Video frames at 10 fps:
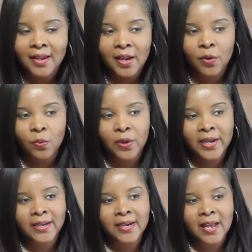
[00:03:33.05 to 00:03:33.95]
and
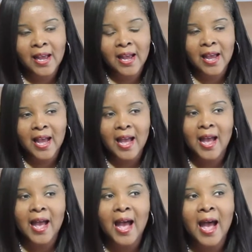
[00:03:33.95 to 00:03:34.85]
when
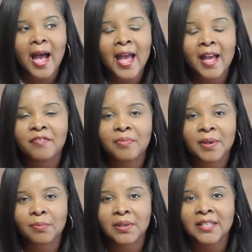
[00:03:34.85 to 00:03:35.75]
I have
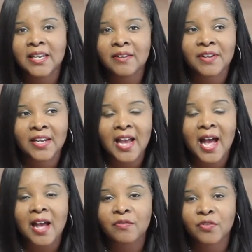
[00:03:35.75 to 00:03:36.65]
been believing
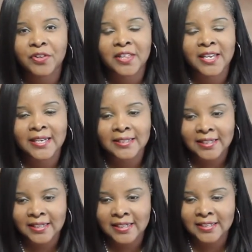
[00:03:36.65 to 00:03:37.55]
God for
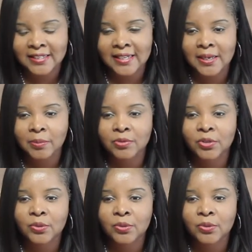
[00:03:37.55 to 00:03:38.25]
things and it seemed